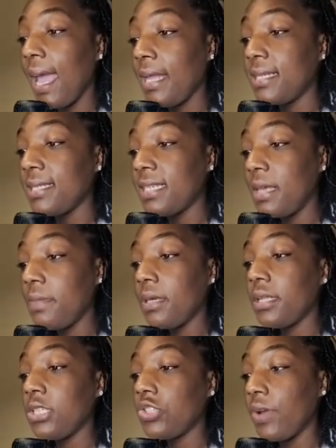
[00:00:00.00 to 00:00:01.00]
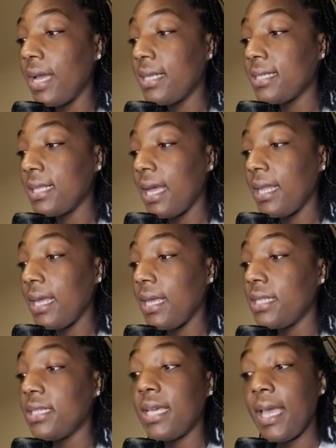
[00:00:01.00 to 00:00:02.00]
and it's typically
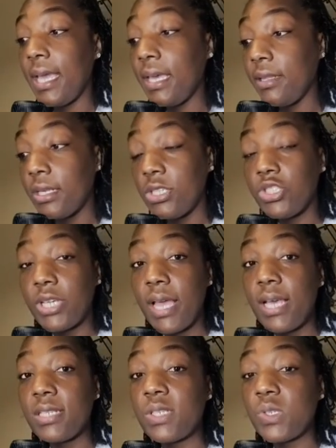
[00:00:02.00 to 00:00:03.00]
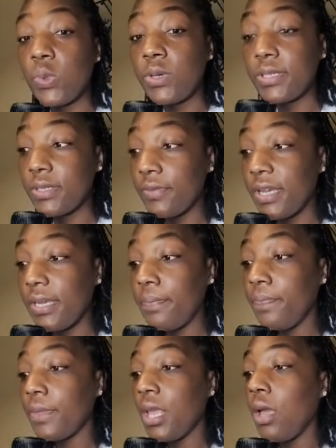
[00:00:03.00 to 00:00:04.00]
translated into English as
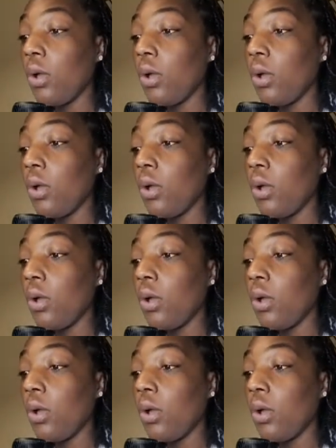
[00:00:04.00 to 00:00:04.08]
sorcery,